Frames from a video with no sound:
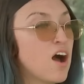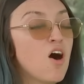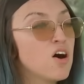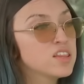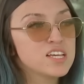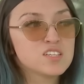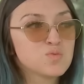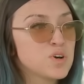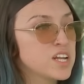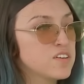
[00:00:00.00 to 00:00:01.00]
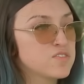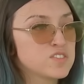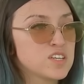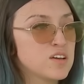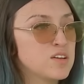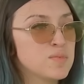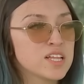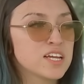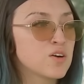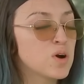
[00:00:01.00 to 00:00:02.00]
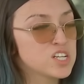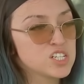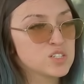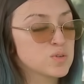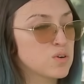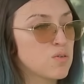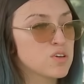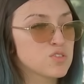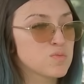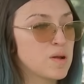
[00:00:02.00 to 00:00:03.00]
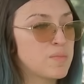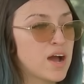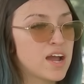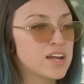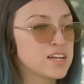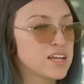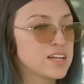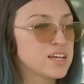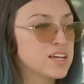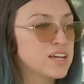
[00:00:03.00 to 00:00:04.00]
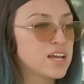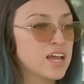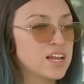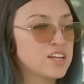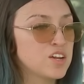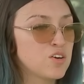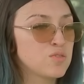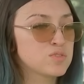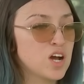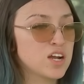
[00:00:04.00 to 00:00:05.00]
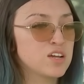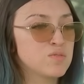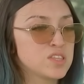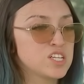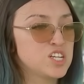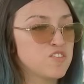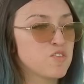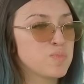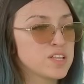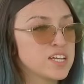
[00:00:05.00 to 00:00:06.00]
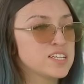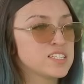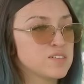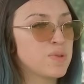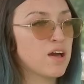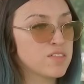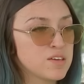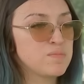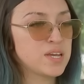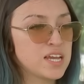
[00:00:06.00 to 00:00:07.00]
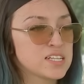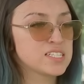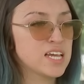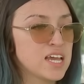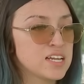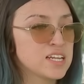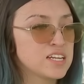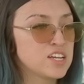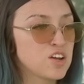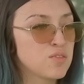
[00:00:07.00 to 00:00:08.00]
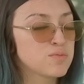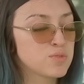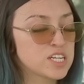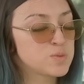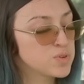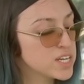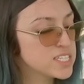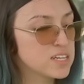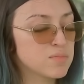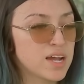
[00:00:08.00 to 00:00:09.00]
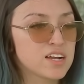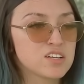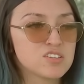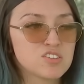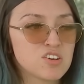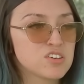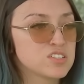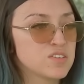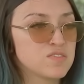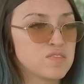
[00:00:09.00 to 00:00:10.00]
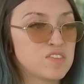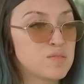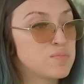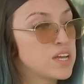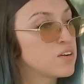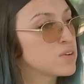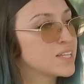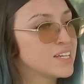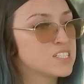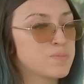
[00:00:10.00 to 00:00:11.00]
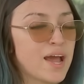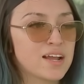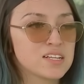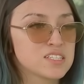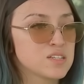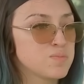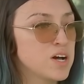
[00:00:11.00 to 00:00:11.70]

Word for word: All these what ifs and a million questions were going through my mind and and you know talking with the chief of police about them being detained and you know expressing my concerns of them being released back into the